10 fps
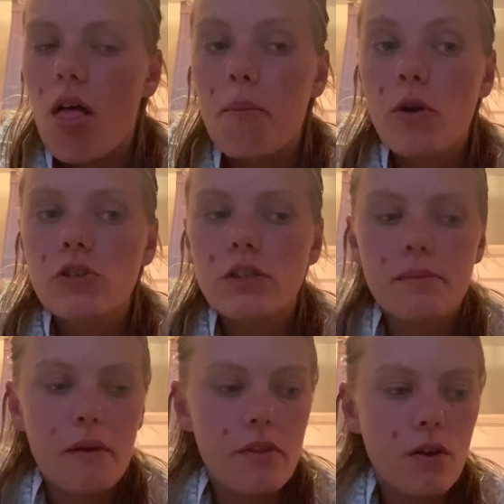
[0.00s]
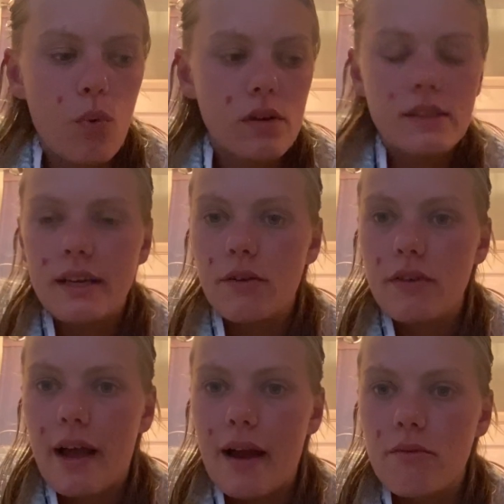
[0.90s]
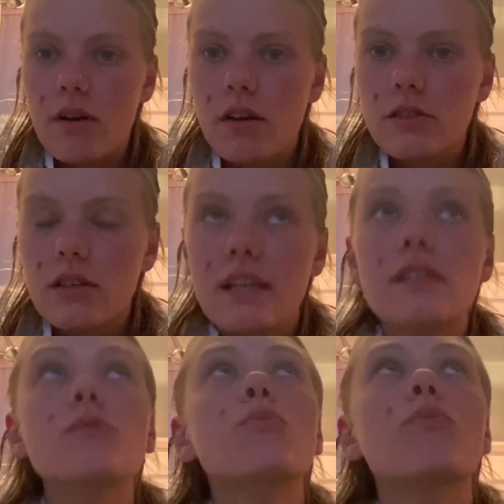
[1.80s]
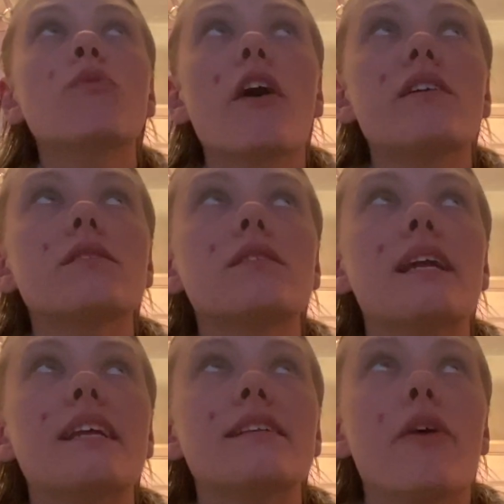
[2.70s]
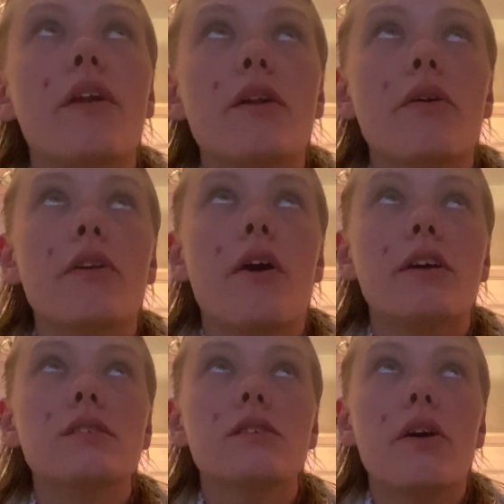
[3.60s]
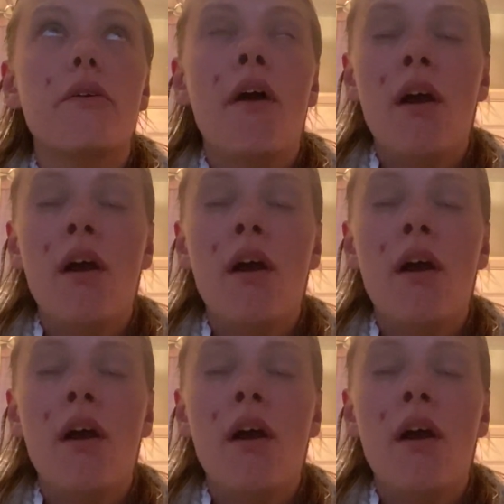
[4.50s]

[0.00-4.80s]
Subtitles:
apologise about the quality of the camera. It's like nearly 9 o'clock at night, so